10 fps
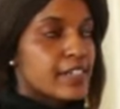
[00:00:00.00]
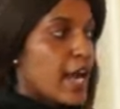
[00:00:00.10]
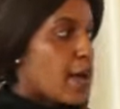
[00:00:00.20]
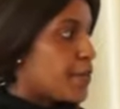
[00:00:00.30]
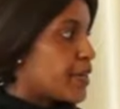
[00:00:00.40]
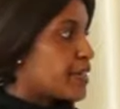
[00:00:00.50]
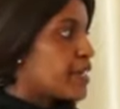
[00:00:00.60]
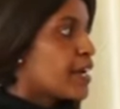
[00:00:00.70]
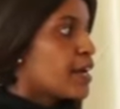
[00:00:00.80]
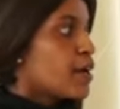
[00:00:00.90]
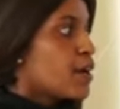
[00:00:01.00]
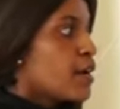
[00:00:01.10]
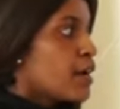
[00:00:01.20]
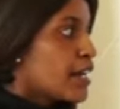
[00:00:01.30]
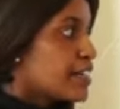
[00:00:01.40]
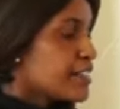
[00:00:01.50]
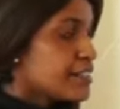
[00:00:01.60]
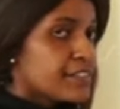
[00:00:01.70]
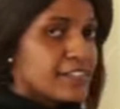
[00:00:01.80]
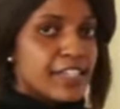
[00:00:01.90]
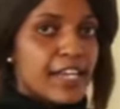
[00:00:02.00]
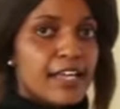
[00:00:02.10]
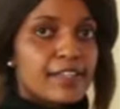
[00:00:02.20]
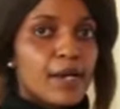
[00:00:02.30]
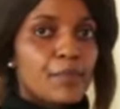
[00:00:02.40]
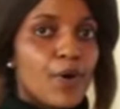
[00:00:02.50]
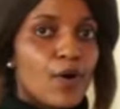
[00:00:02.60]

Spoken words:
happens. Let us see example